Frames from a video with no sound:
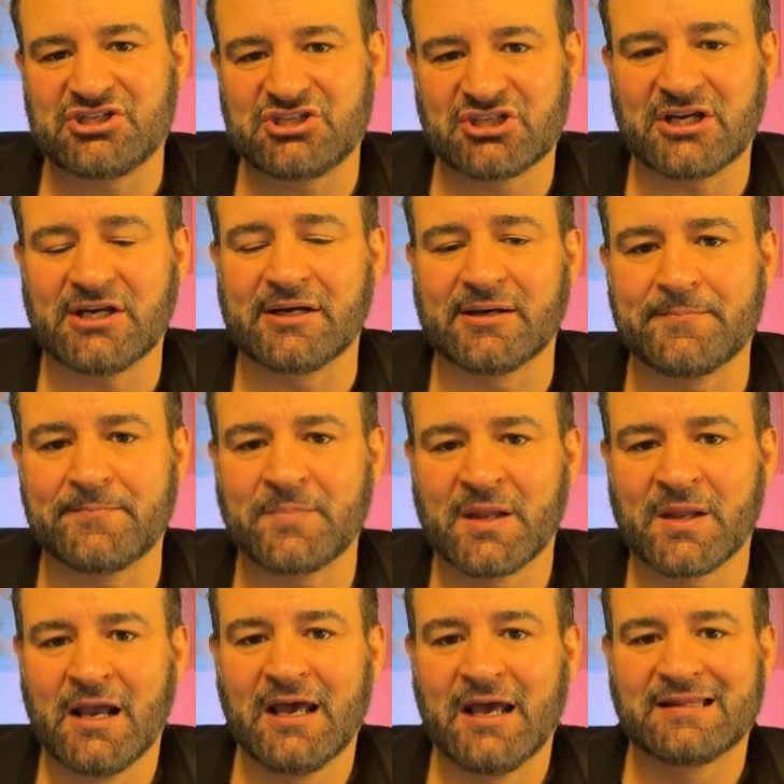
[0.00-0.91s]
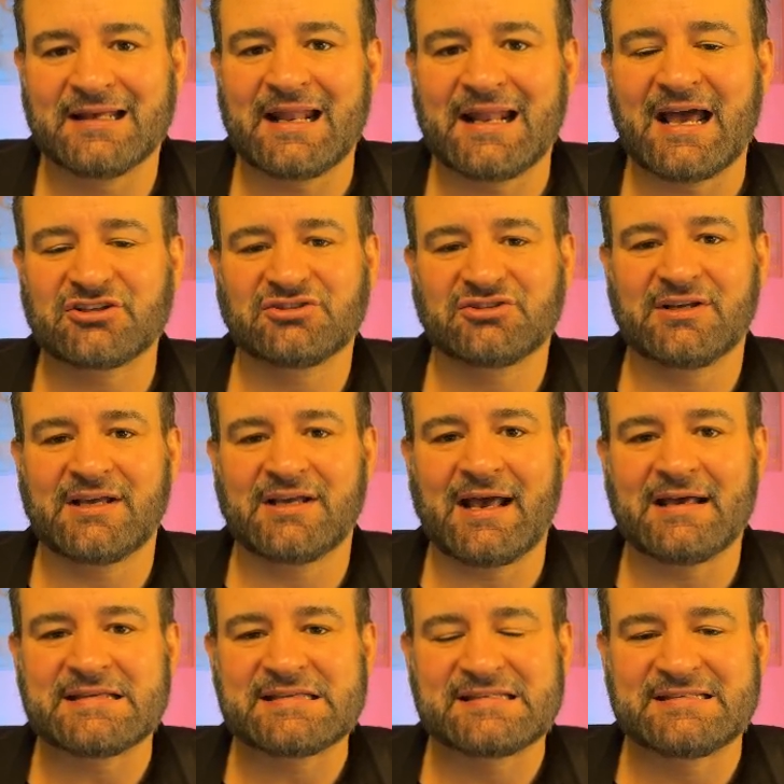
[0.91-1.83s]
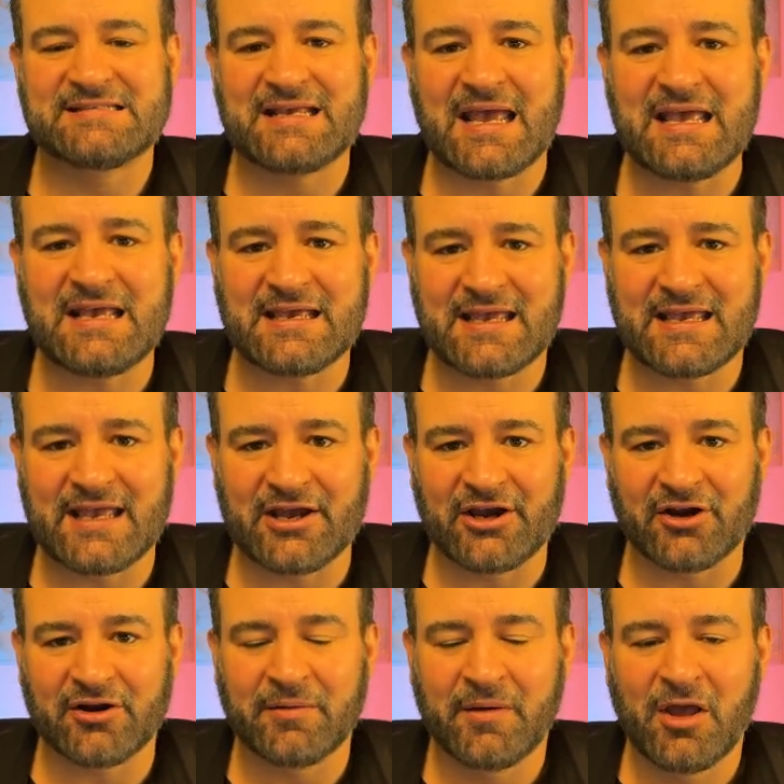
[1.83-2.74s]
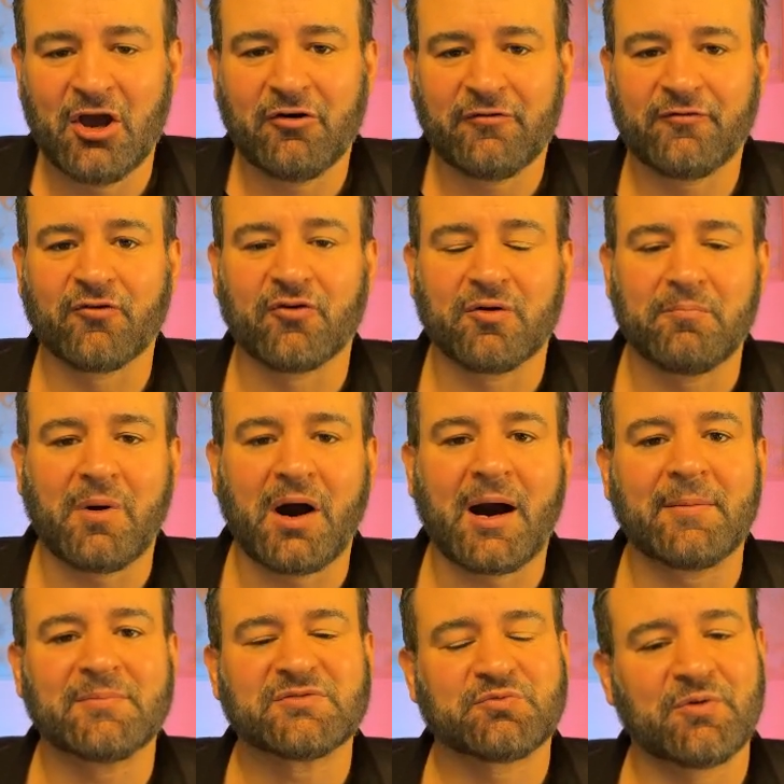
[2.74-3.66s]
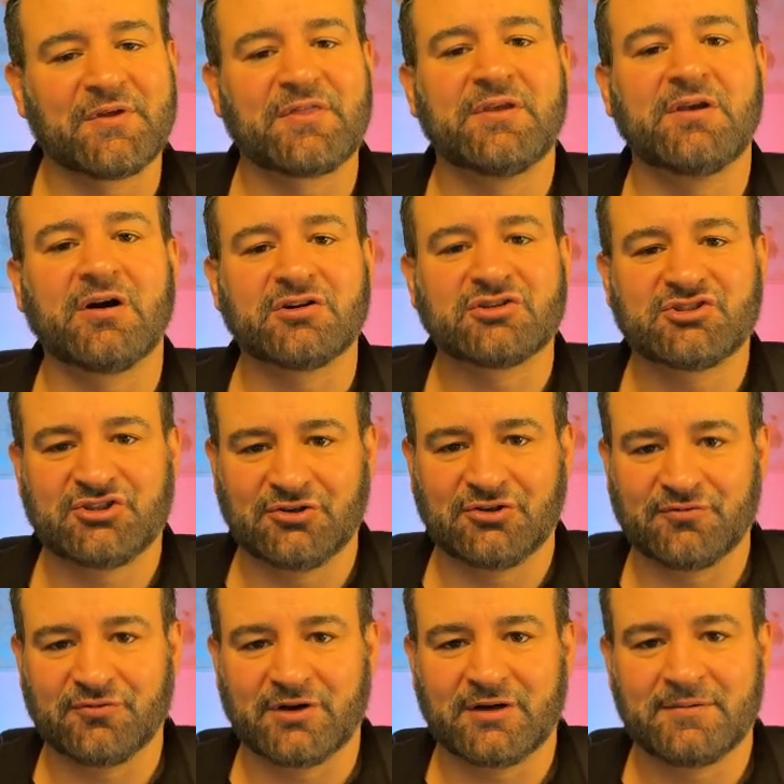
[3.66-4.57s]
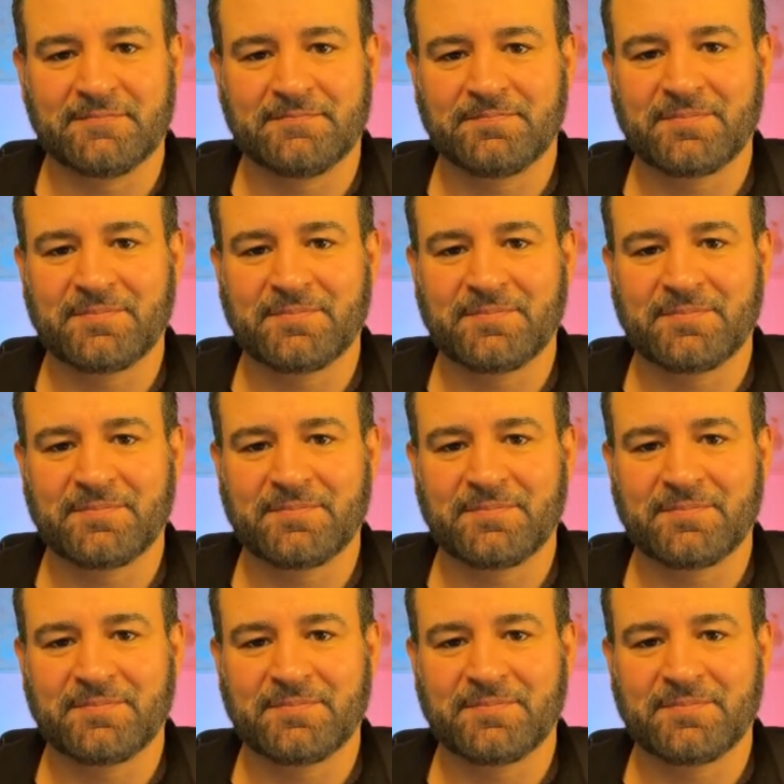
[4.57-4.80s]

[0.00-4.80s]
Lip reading: gym that actually has daycare for moms with young children.